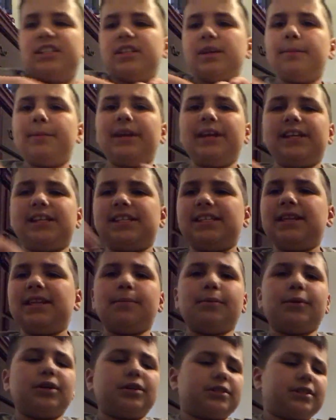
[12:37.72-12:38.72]
Snippety
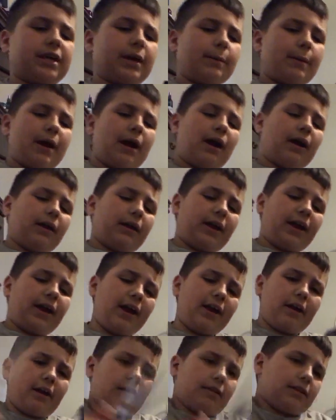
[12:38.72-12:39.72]
snippers, come out of
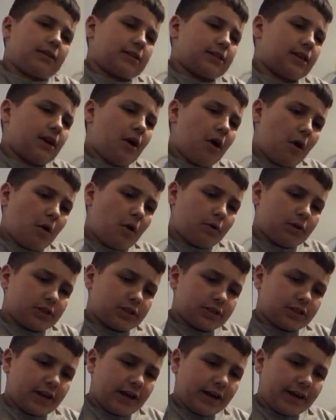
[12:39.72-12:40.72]
here. Let's go.
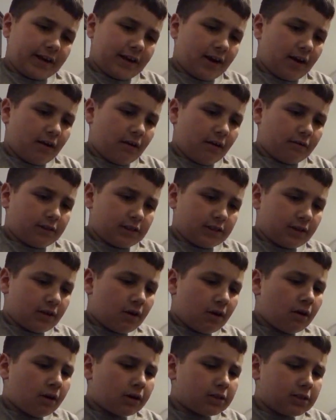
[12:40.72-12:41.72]
Let's try and cut all these
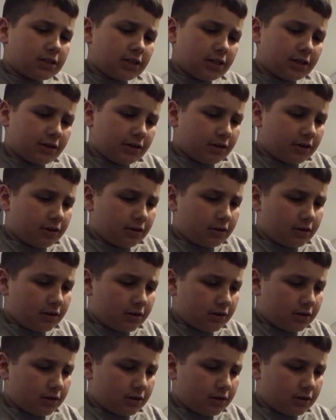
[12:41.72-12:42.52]
cards here.